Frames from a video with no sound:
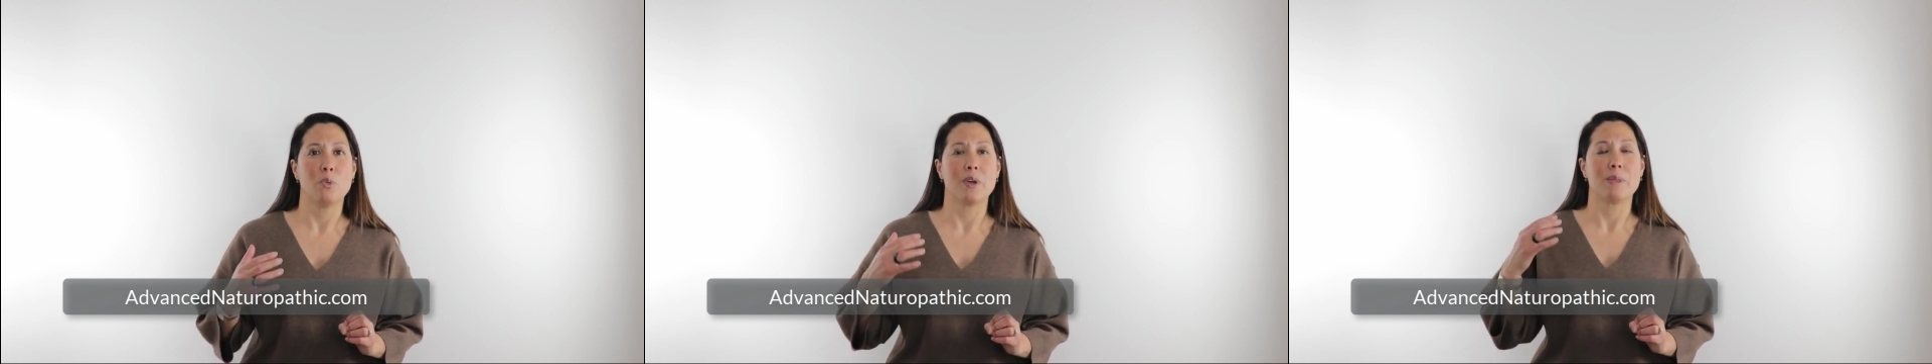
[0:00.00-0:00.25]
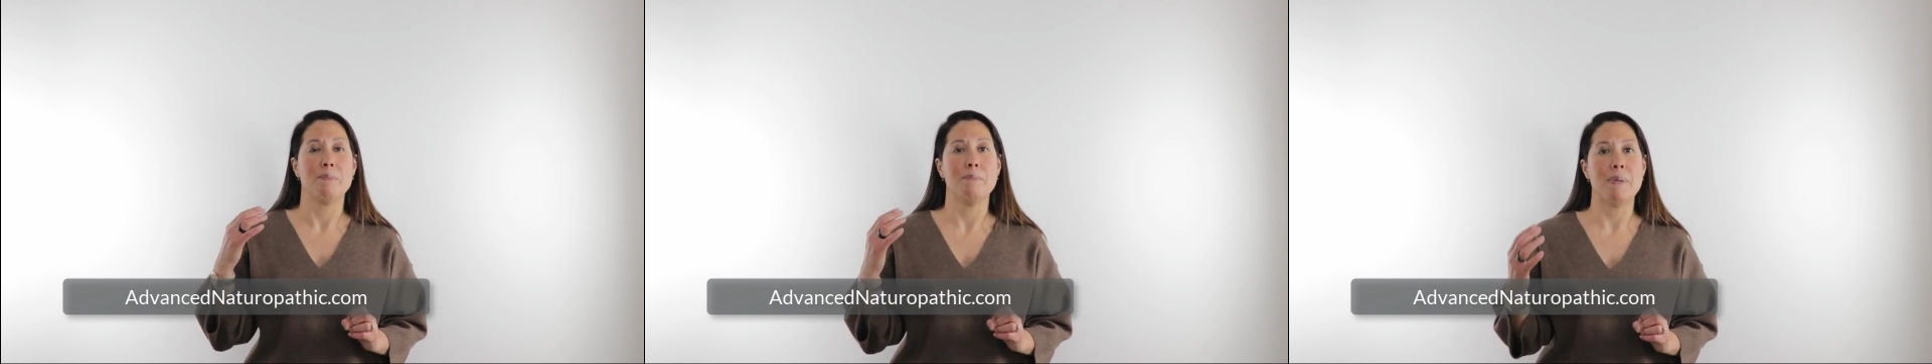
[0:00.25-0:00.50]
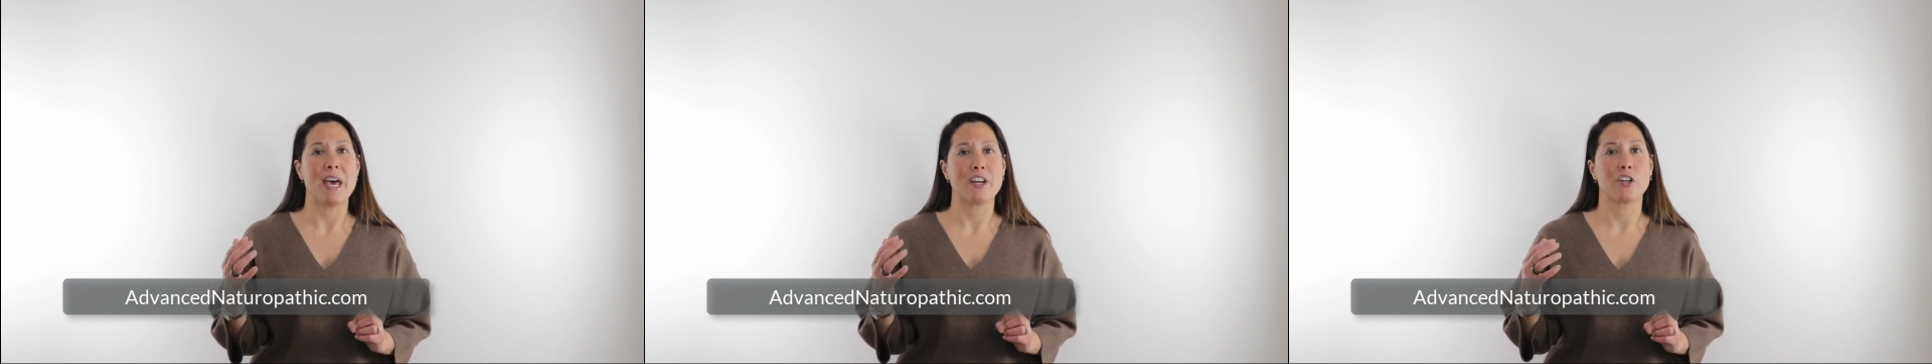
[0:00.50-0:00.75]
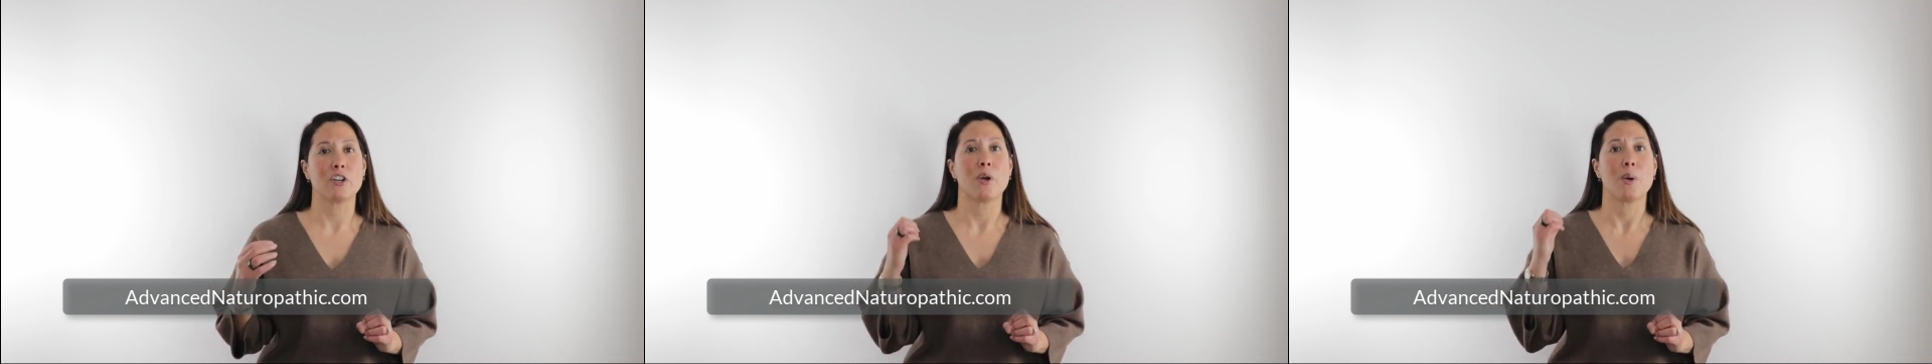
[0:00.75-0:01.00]
with
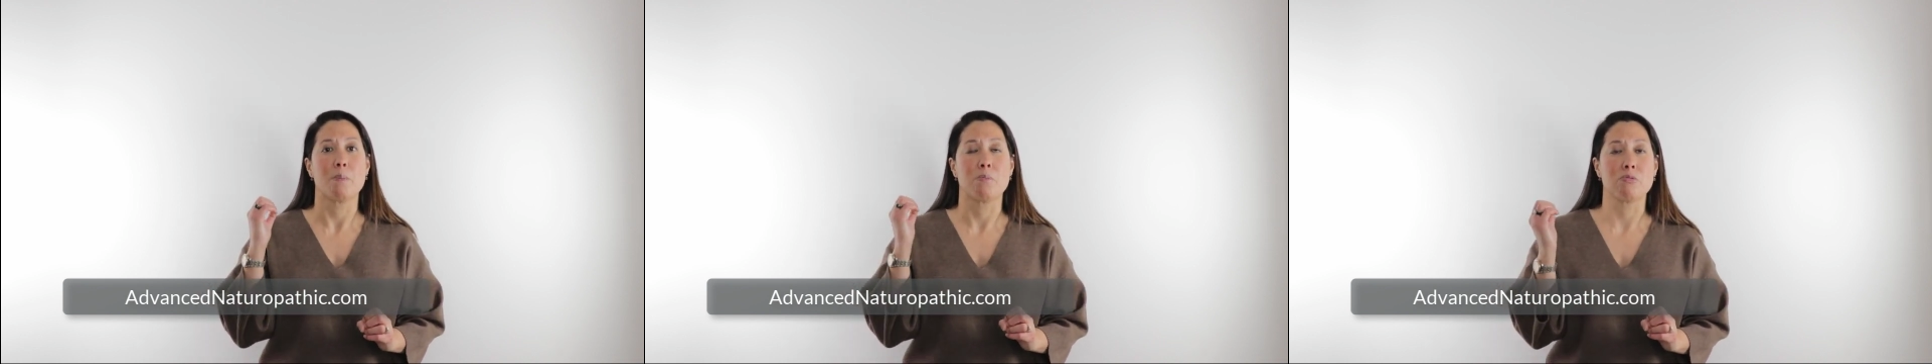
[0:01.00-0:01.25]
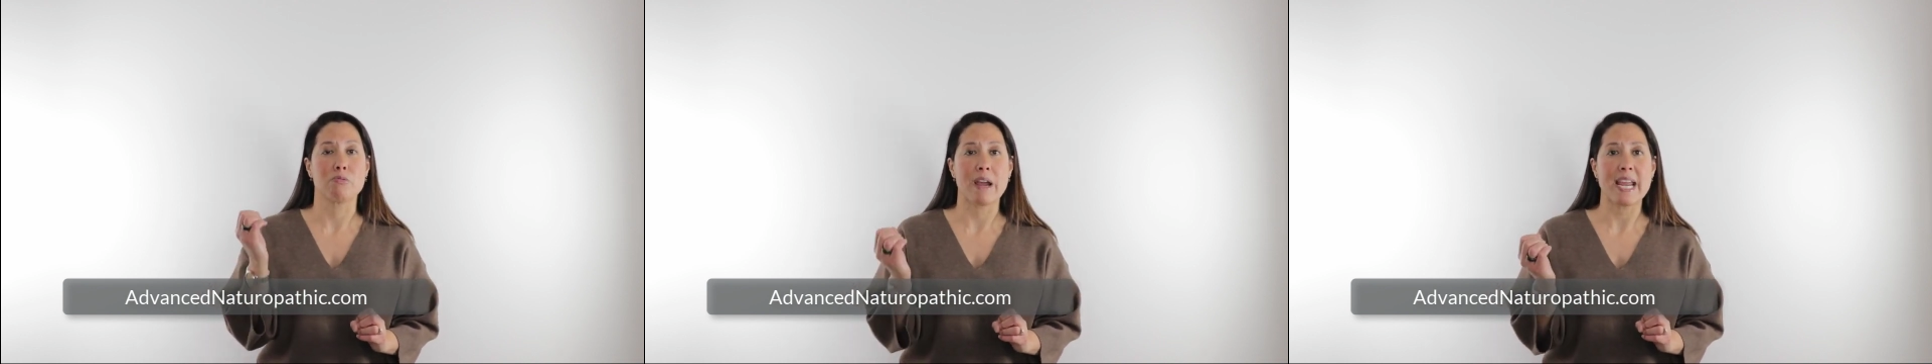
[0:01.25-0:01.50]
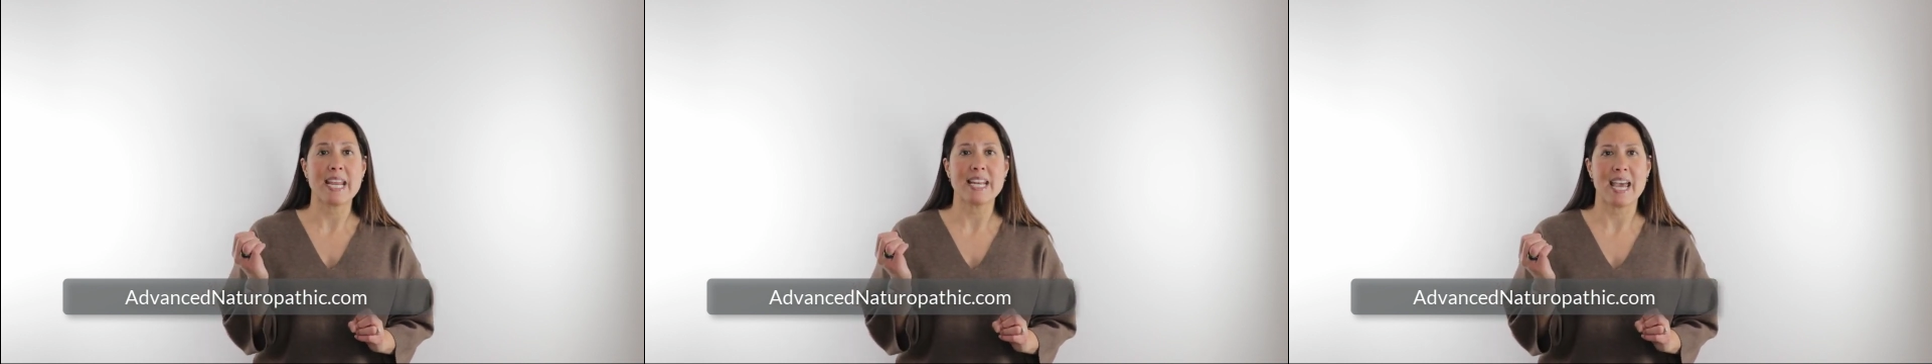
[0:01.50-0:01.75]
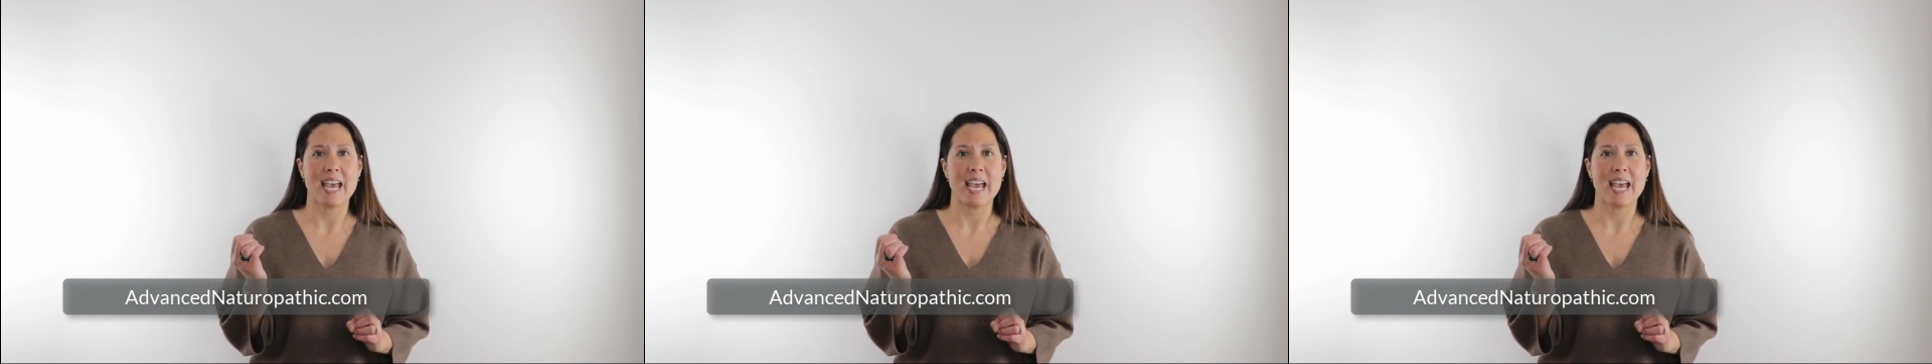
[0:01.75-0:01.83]
better brain